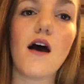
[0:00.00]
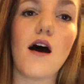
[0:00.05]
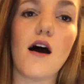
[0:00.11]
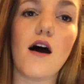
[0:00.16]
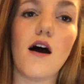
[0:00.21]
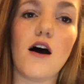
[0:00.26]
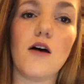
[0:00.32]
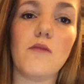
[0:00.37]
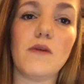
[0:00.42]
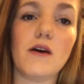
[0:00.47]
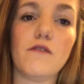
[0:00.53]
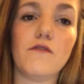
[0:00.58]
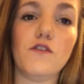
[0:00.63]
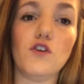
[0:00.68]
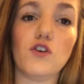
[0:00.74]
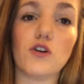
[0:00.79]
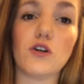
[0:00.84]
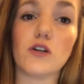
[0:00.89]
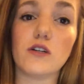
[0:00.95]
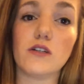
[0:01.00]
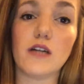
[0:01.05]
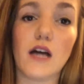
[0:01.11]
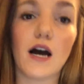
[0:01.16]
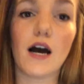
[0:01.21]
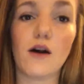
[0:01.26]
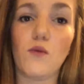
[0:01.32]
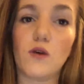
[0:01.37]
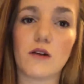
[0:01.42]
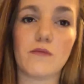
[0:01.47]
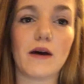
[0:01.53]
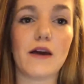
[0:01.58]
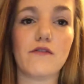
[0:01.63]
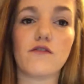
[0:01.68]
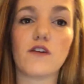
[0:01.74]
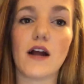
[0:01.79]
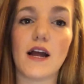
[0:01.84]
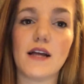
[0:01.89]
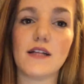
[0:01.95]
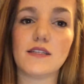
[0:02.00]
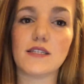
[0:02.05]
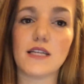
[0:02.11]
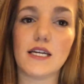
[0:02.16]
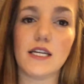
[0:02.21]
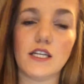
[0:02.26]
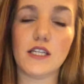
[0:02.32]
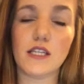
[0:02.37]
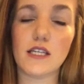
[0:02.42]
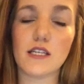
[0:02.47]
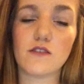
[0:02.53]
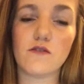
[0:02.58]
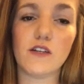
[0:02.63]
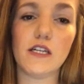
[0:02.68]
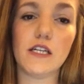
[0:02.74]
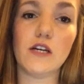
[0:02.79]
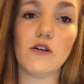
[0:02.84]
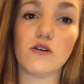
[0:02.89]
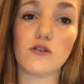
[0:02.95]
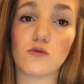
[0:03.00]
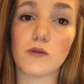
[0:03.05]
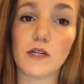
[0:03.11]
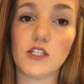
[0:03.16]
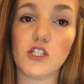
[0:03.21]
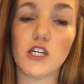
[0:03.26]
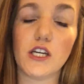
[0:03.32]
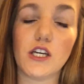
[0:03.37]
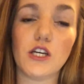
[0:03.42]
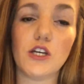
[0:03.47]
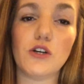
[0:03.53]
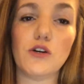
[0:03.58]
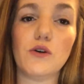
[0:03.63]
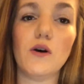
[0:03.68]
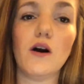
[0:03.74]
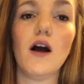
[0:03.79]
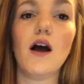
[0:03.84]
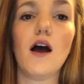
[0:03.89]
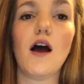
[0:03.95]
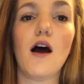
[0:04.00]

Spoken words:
If you're not one of my friends and this video is reaching you,